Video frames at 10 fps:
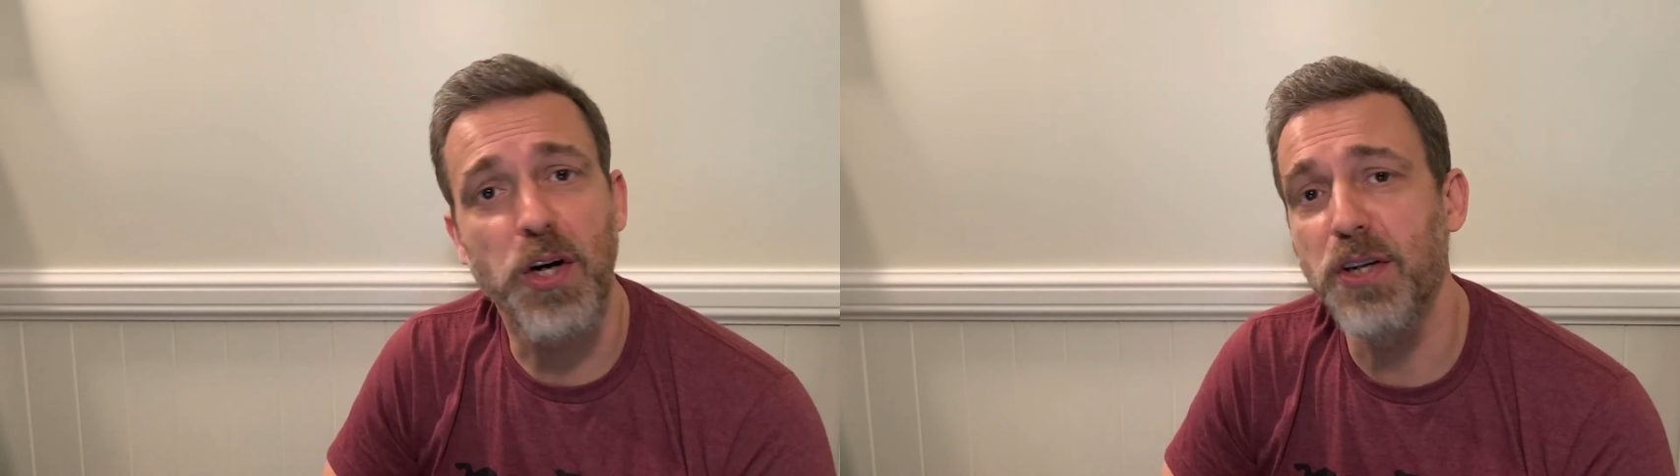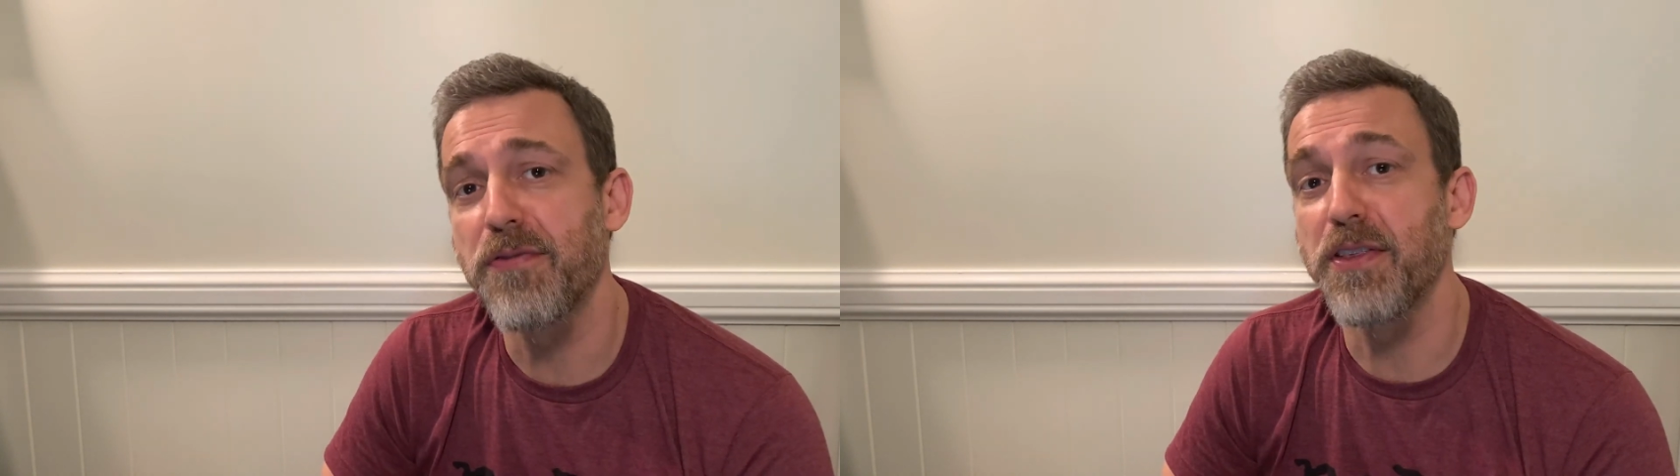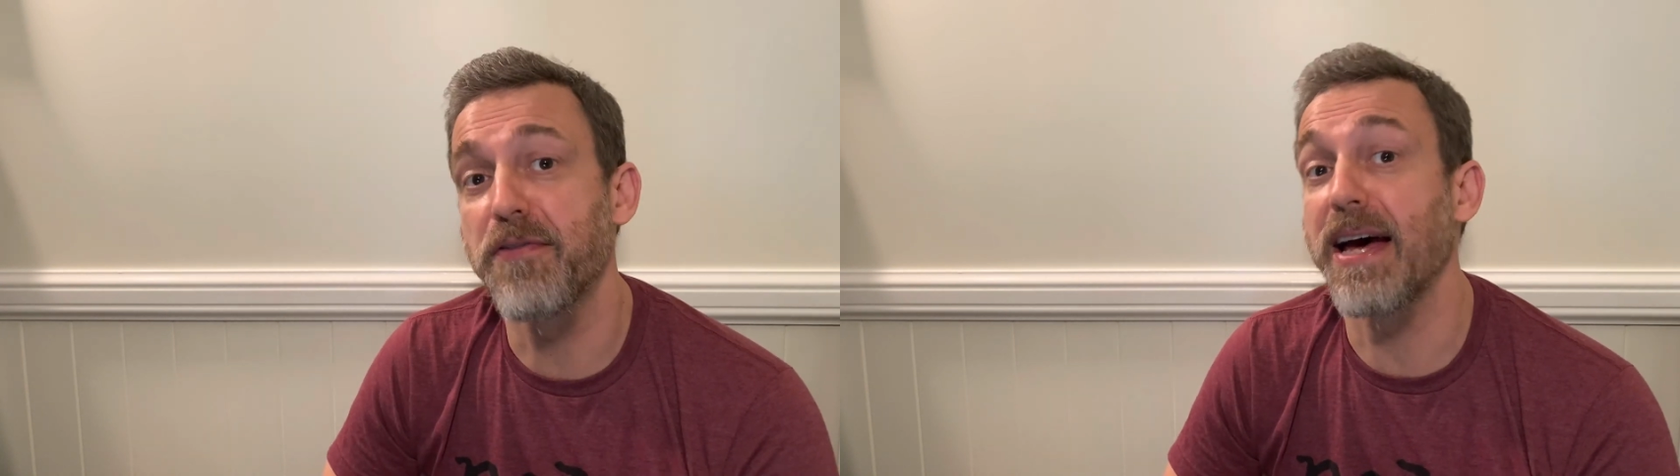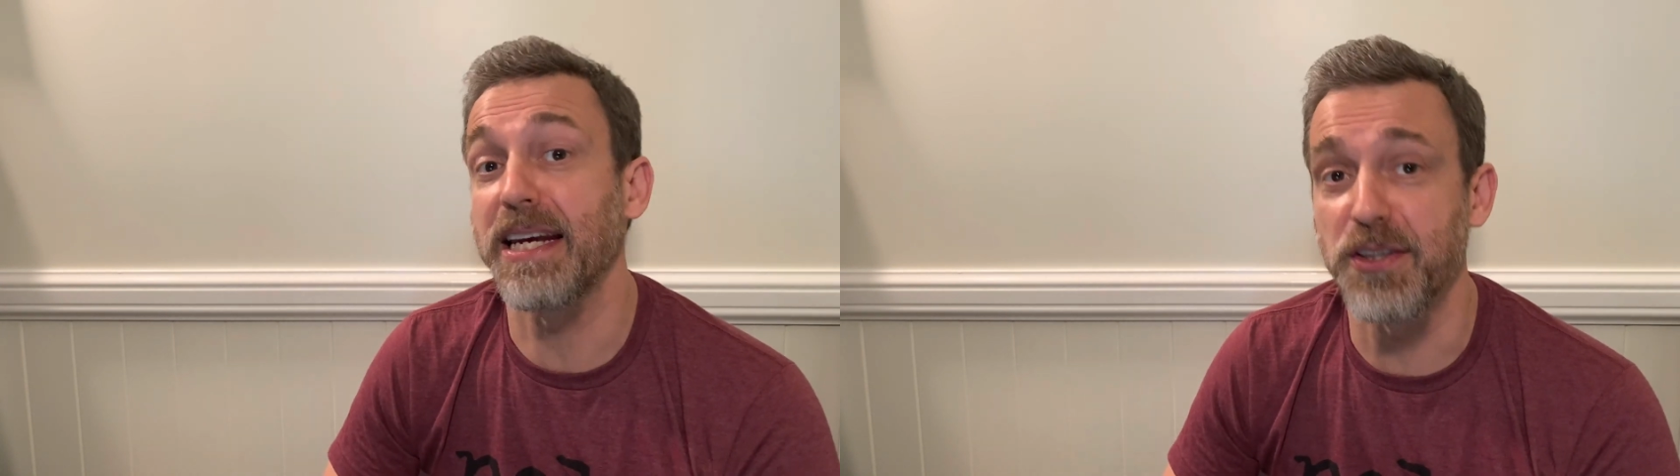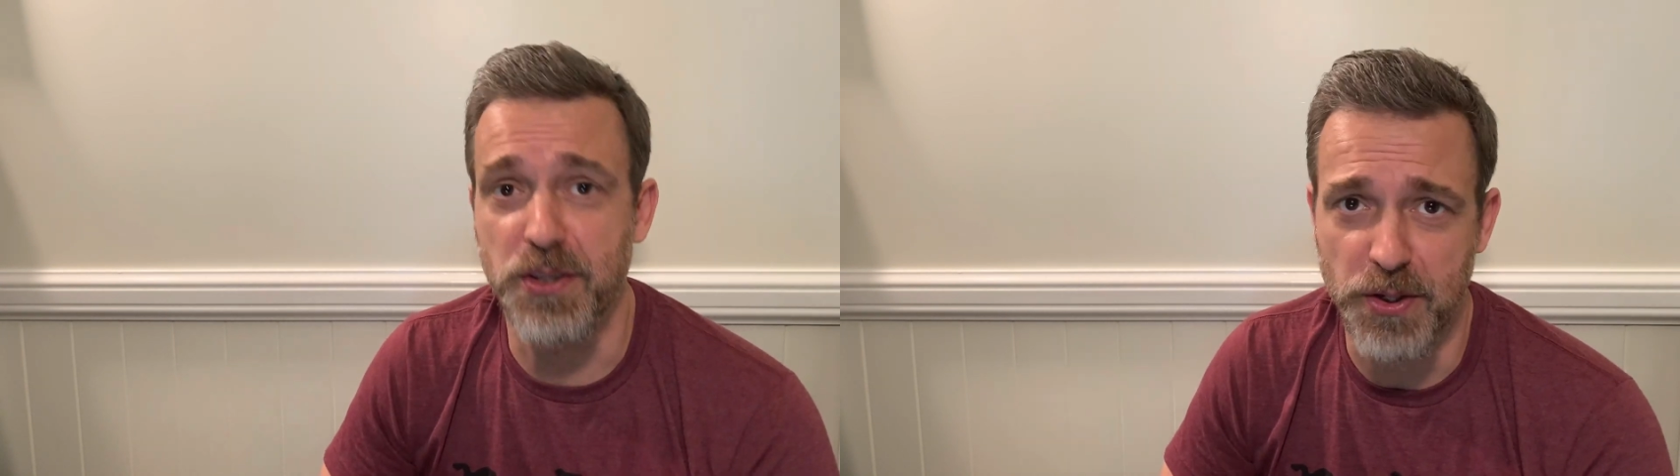of the
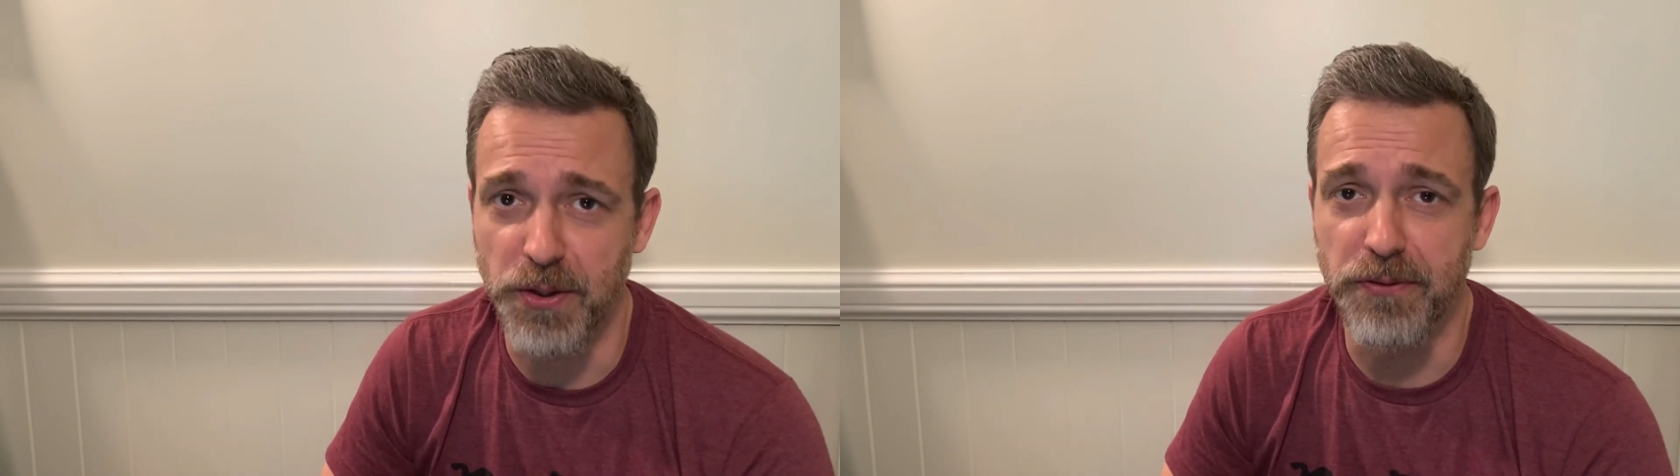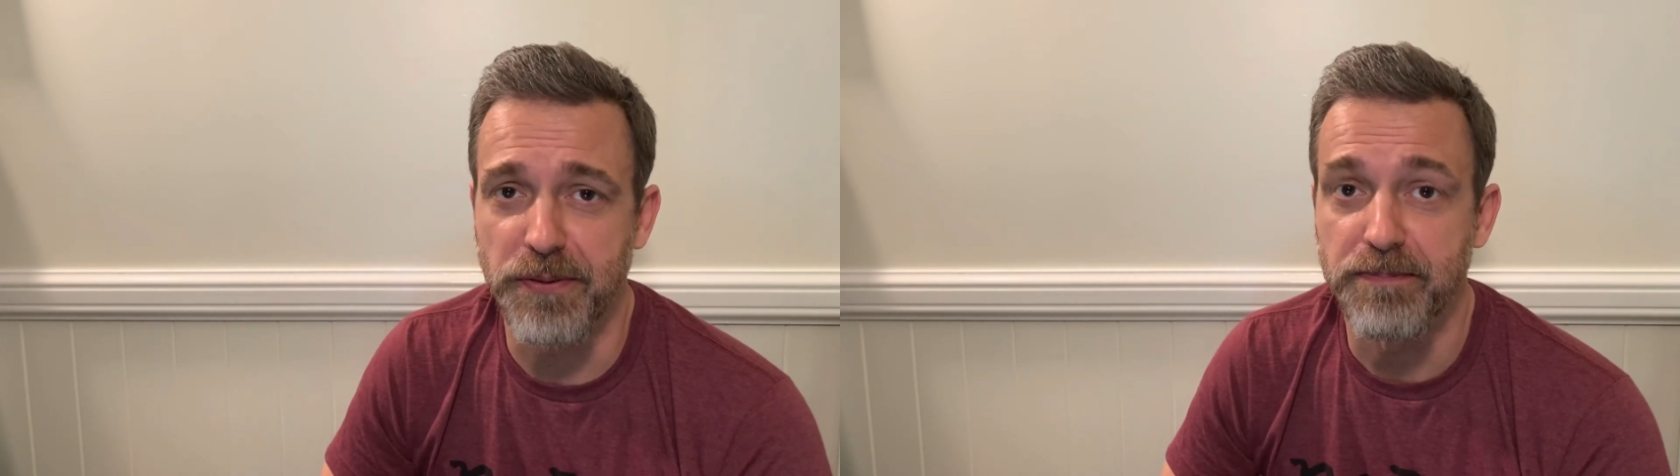vagus nerve.